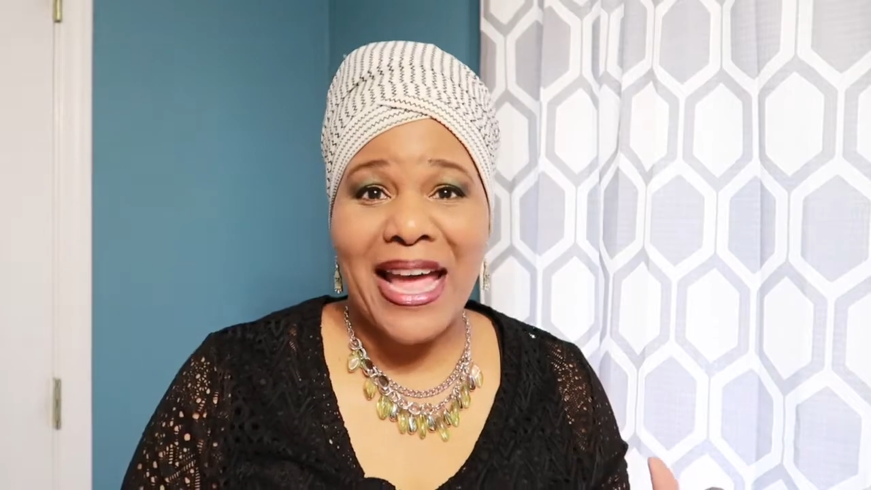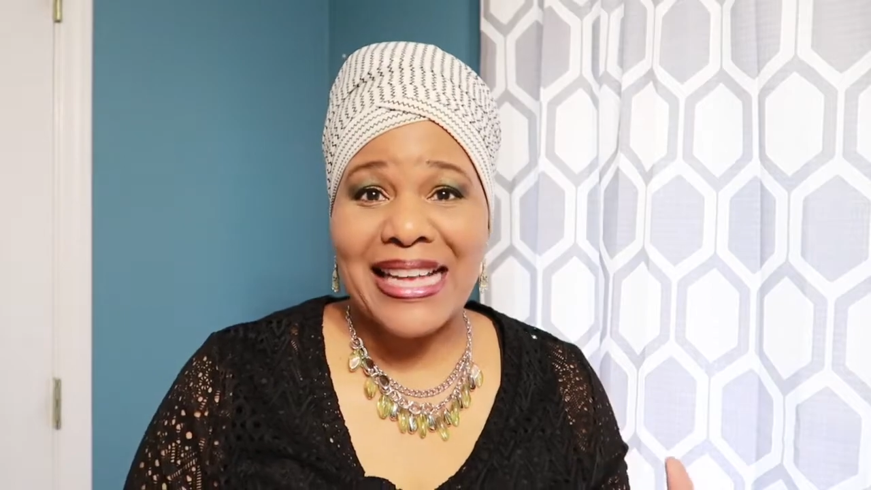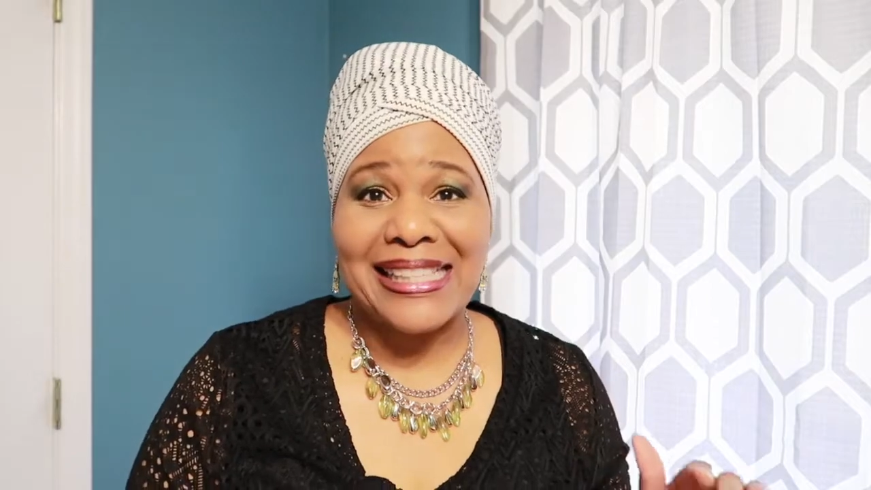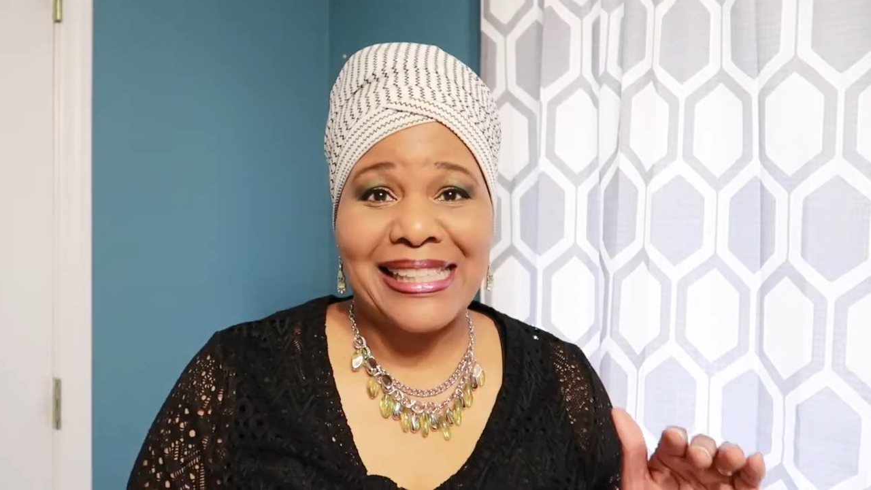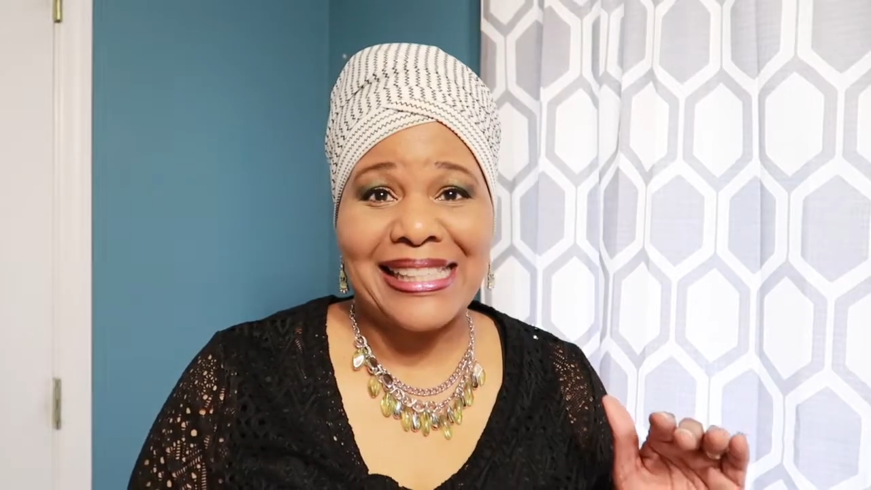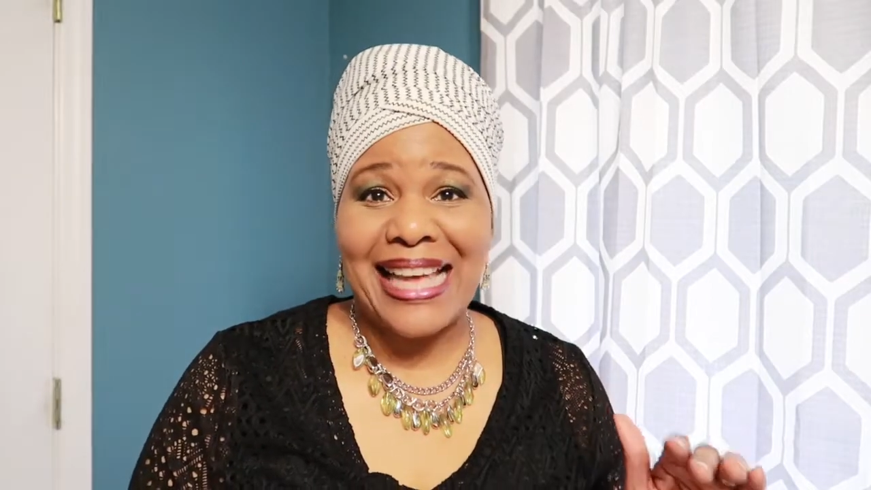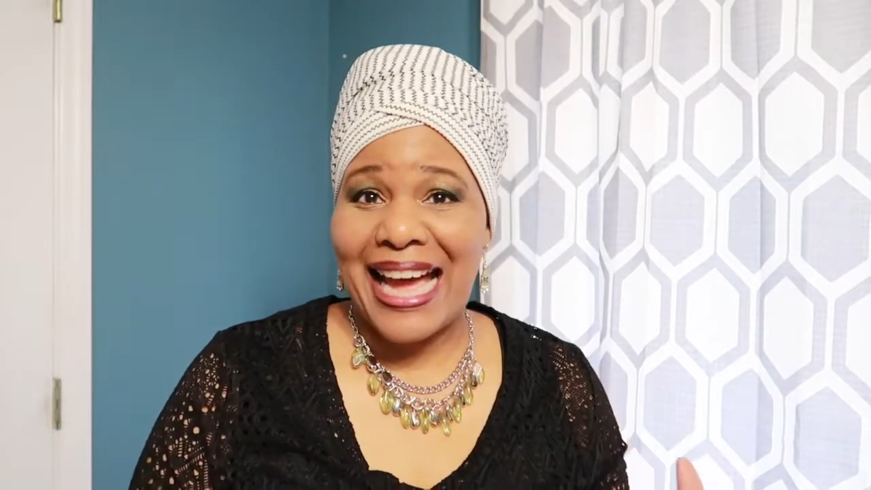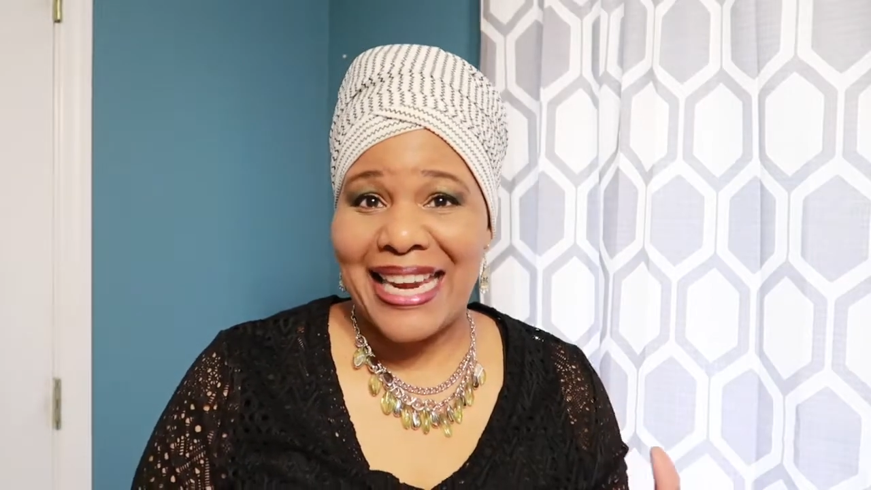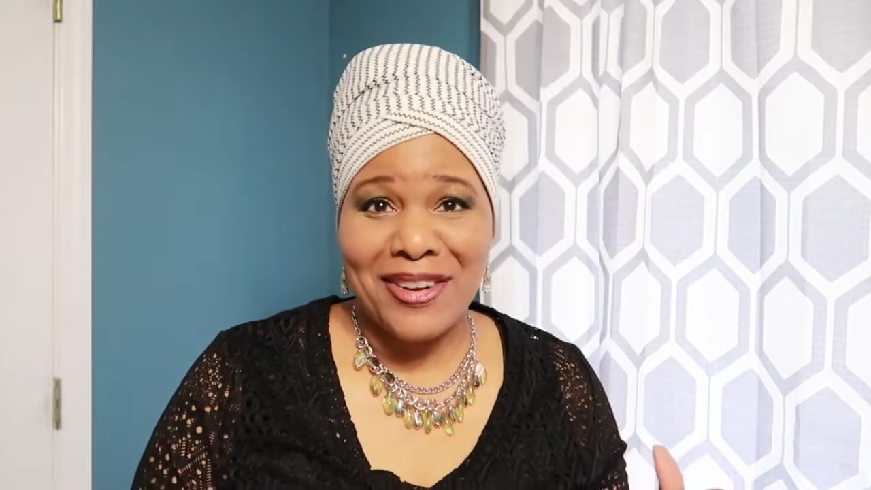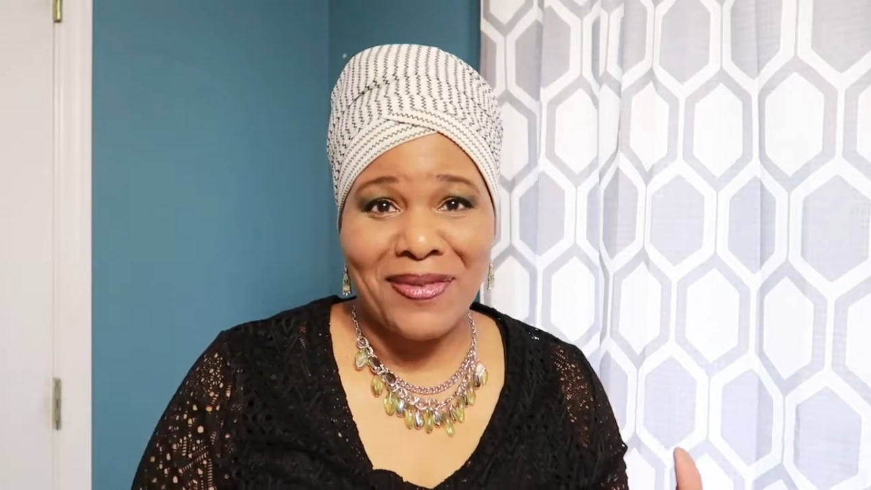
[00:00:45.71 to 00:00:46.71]

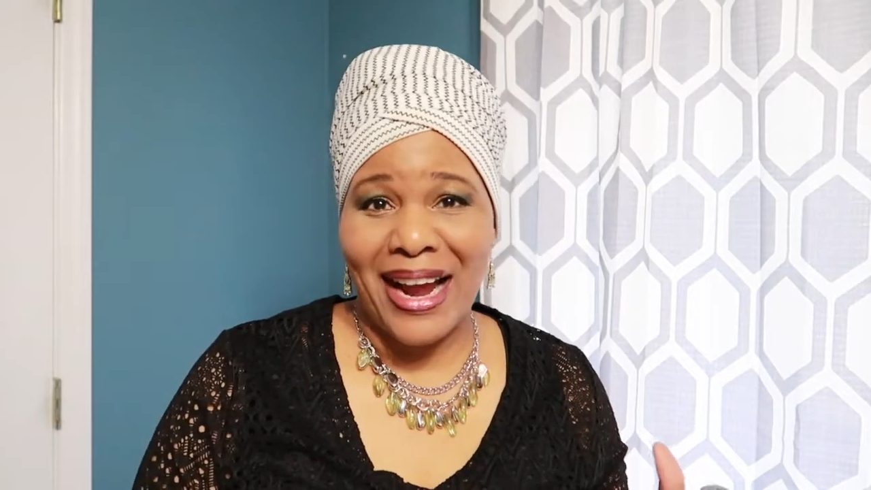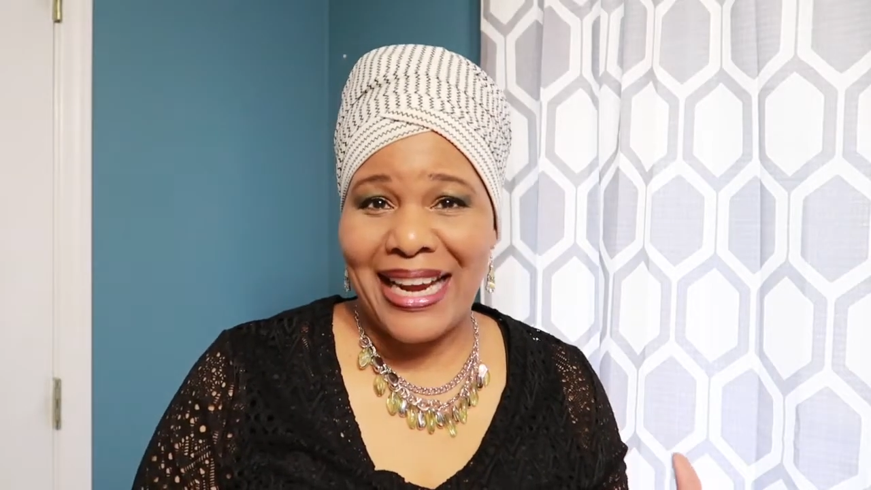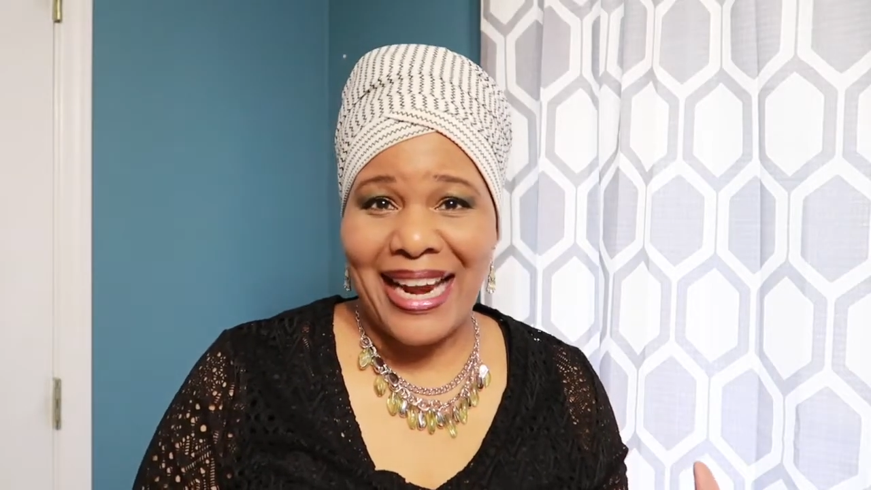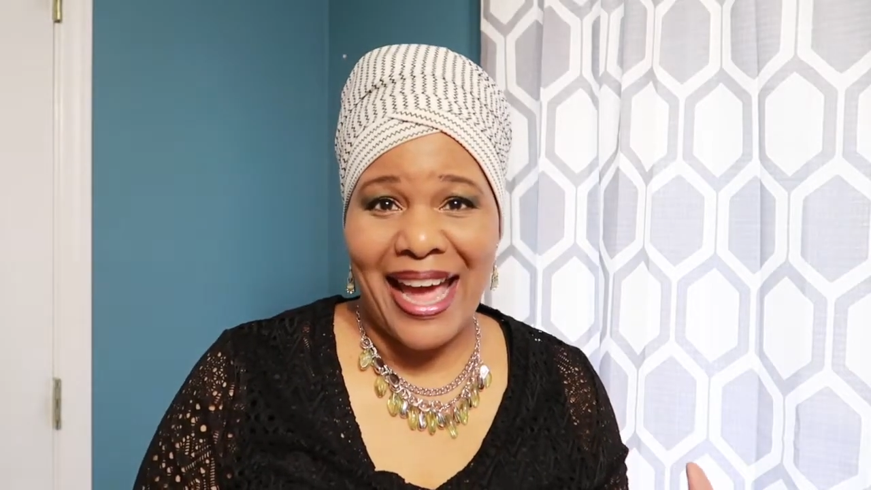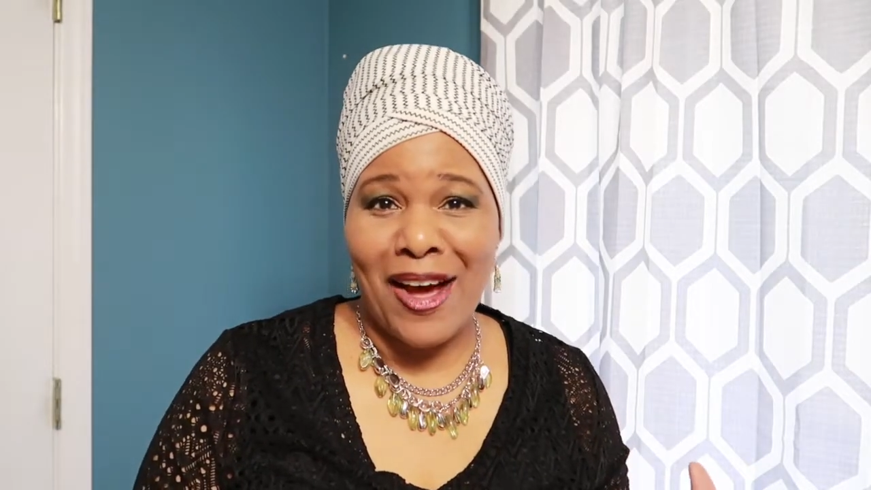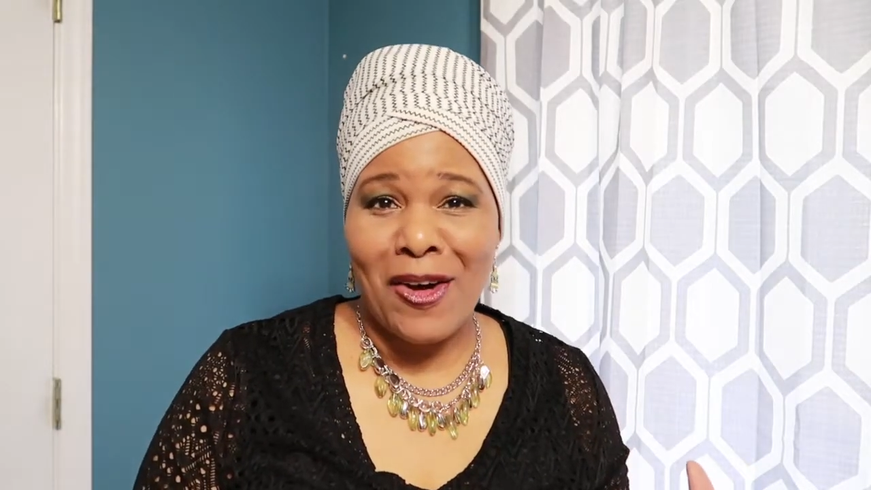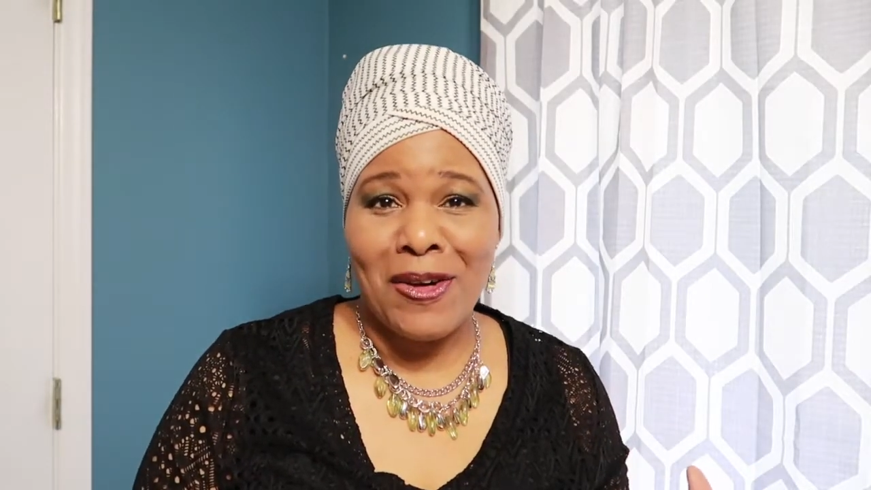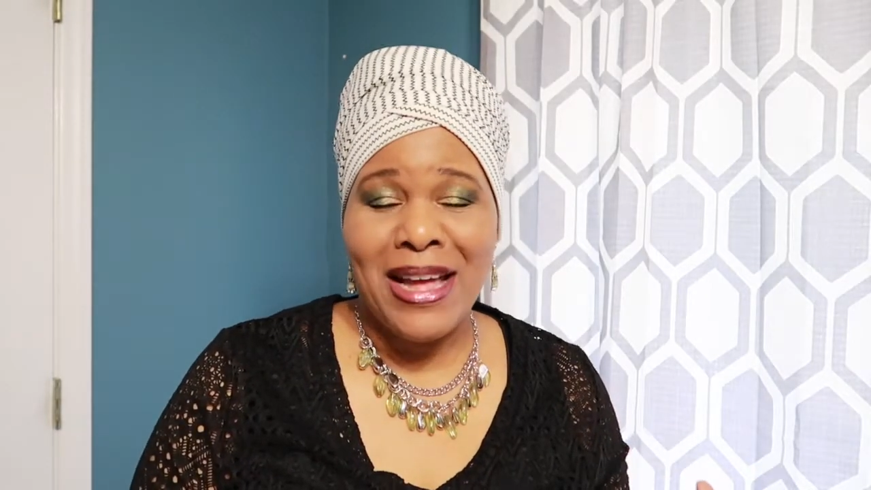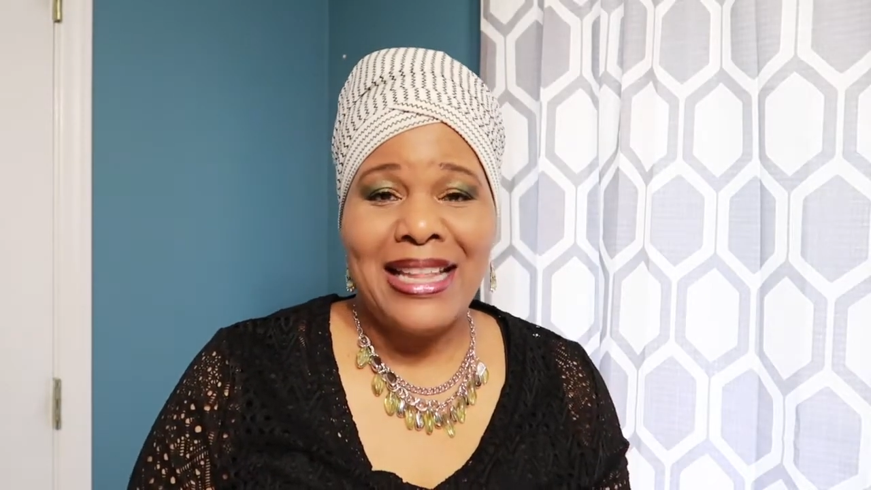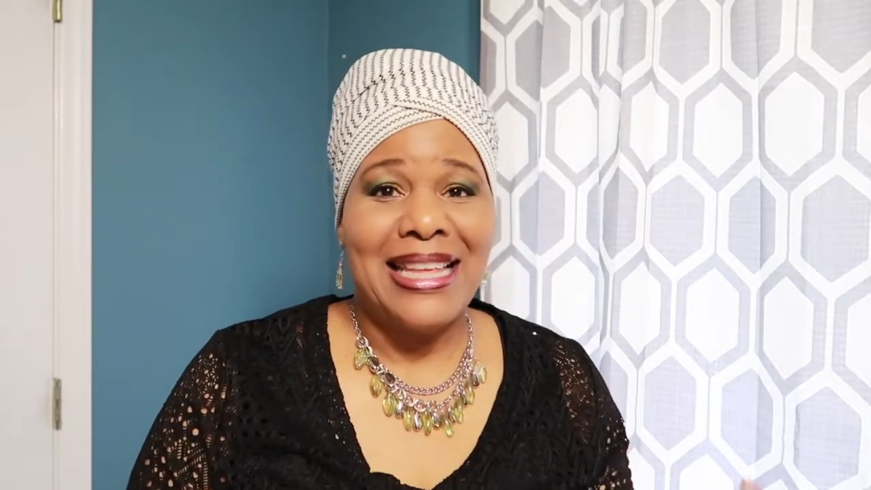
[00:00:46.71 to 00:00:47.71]
excited right now